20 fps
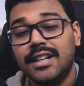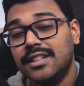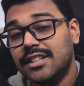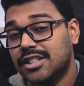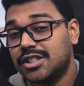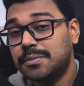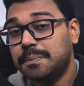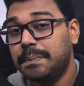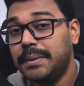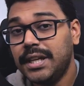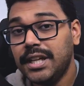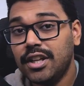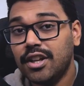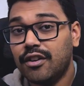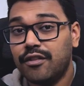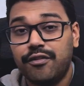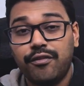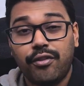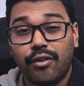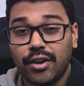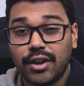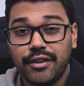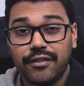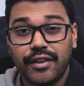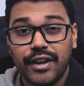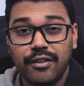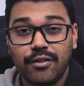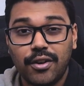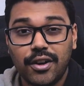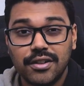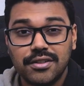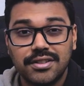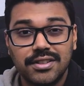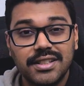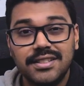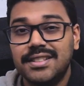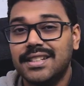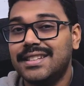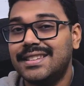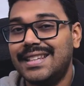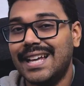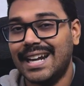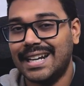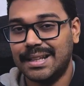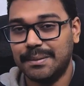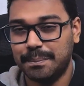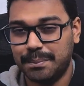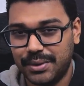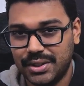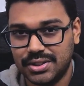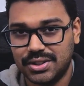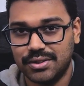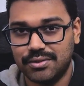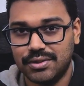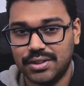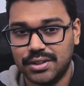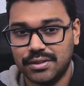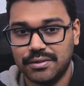the speed of 45 watts isn't that impressive though.